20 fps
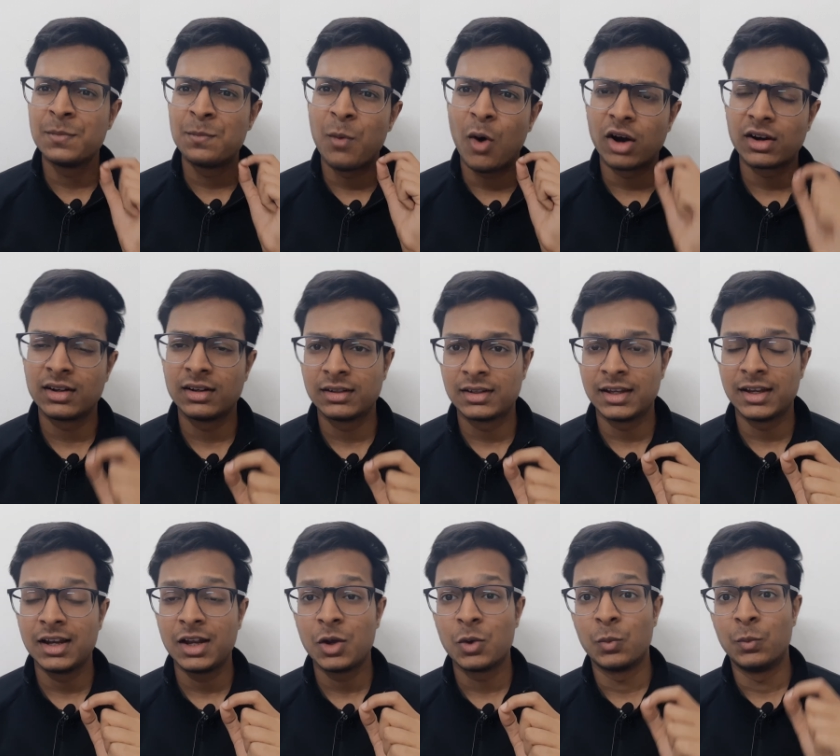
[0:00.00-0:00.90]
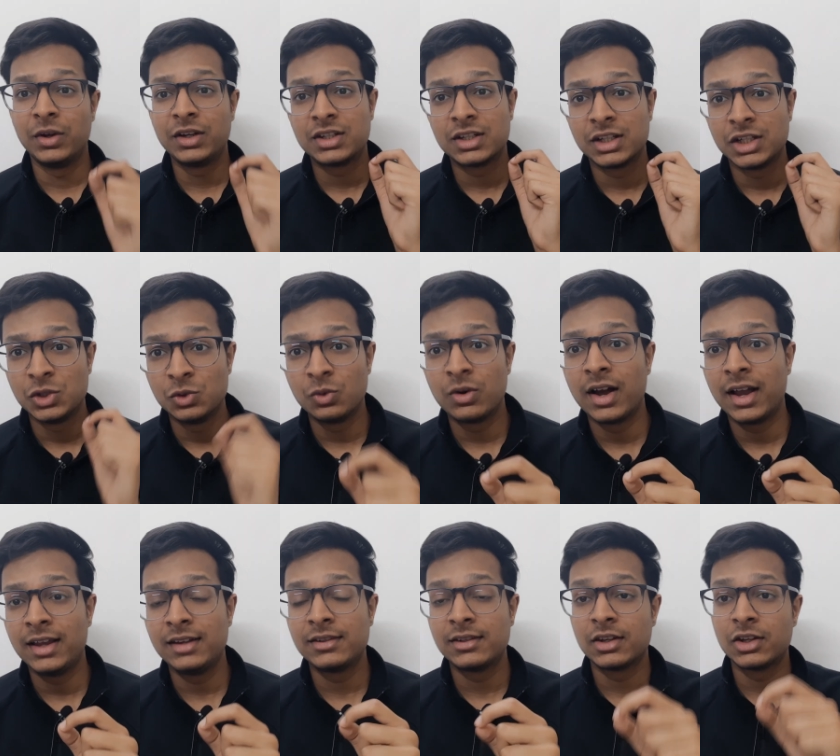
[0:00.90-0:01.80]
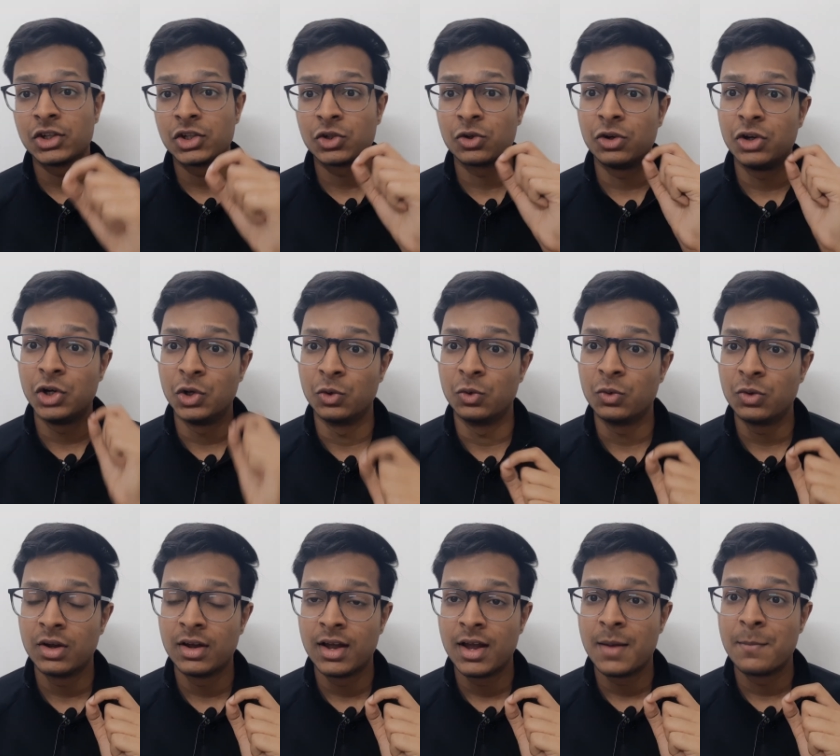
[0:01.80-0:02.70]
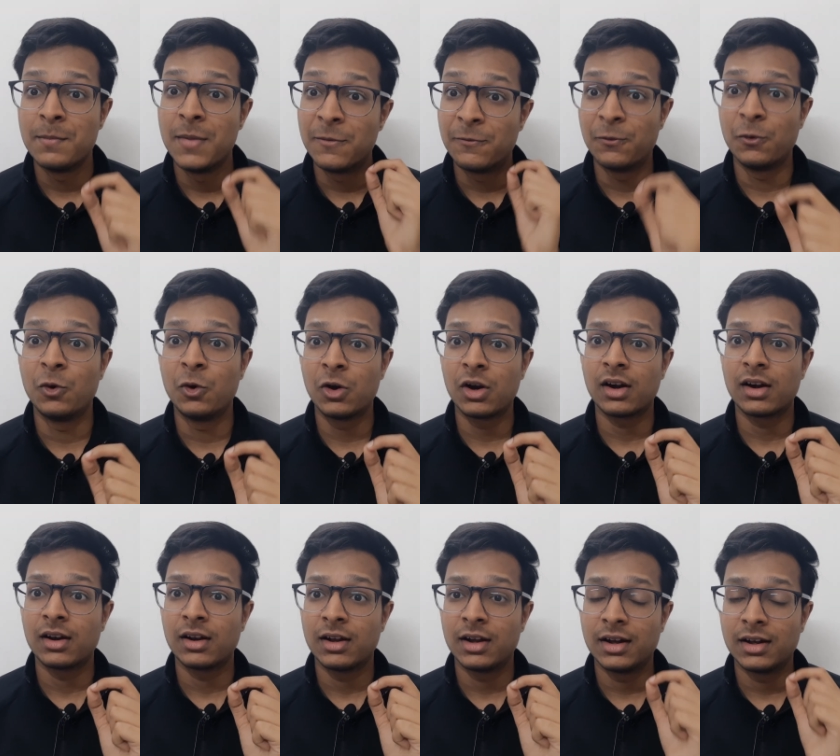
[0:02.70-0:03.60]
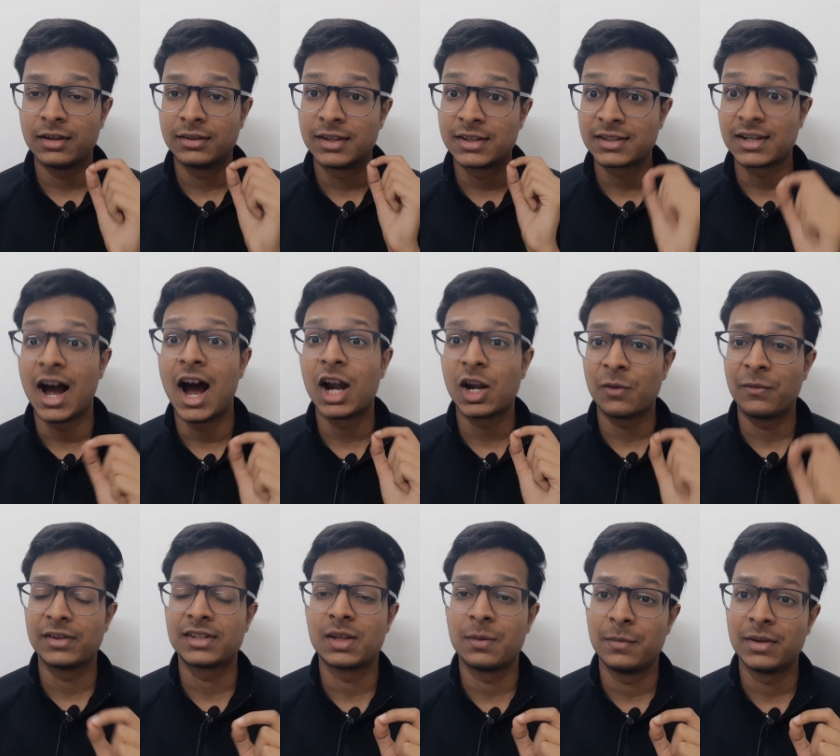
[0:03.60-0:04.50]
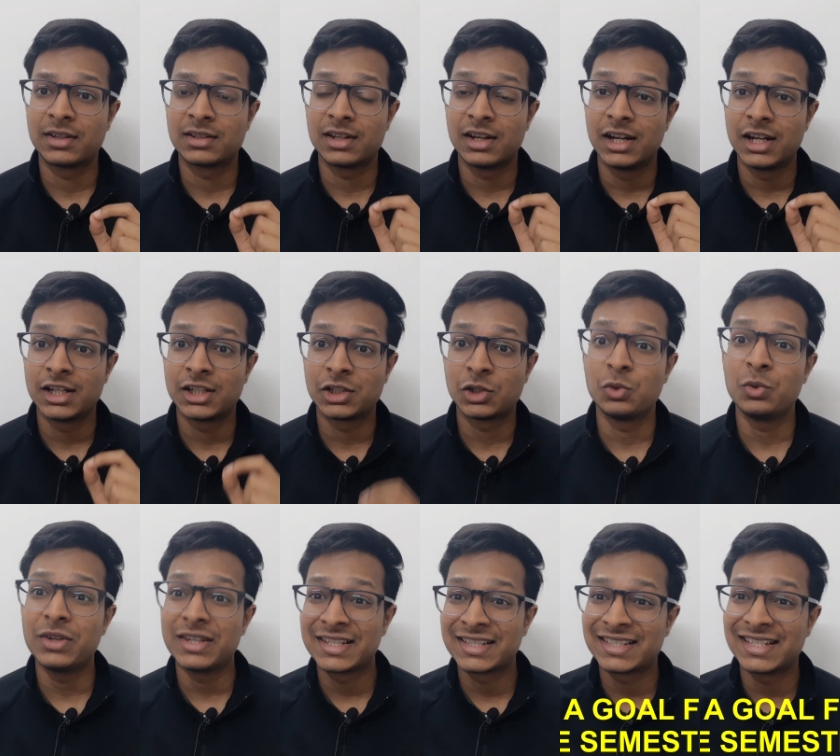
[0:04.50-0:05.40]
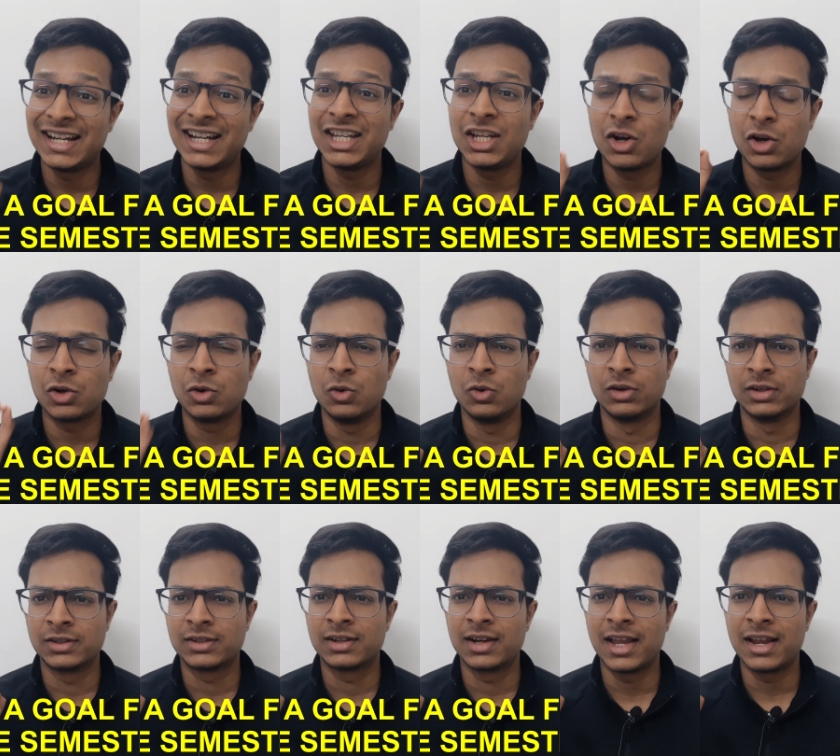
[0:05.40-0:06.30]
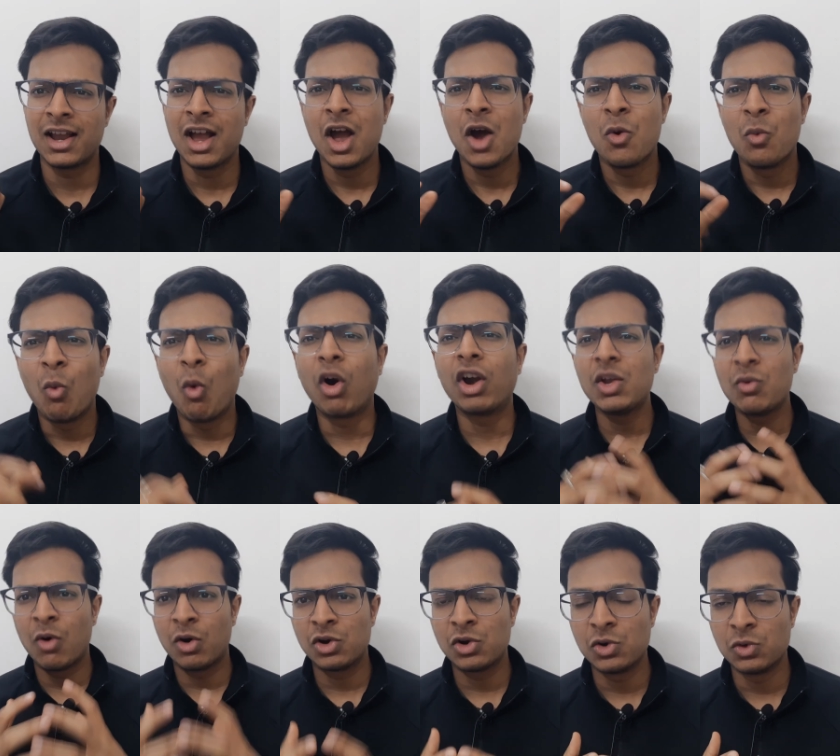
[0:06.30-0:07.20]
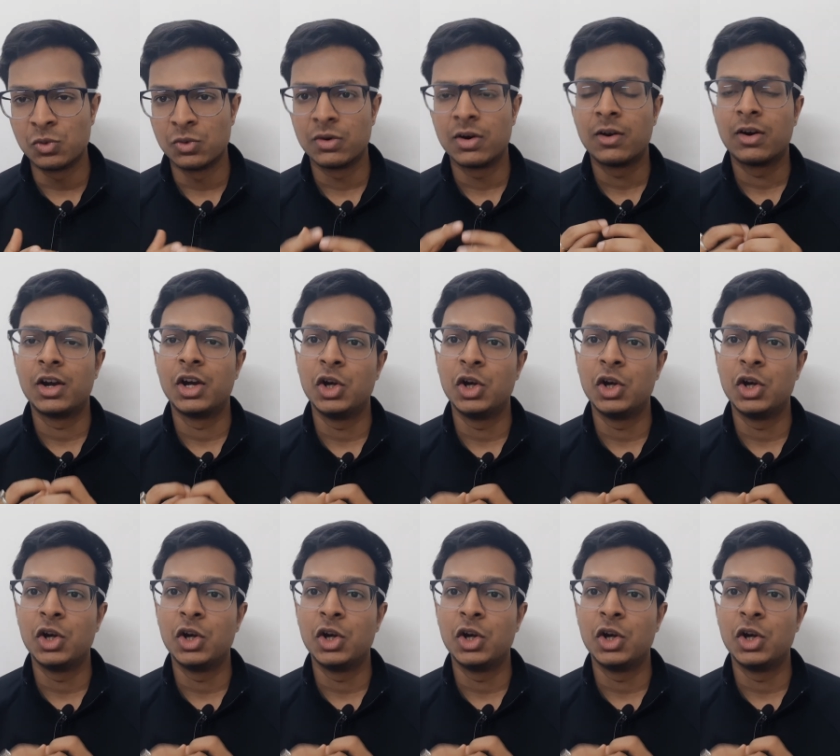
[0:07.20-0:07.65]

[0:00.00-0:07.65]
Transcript: important thing which you guys should do before the start of a semester is to set your goals. Like, what do you want to do?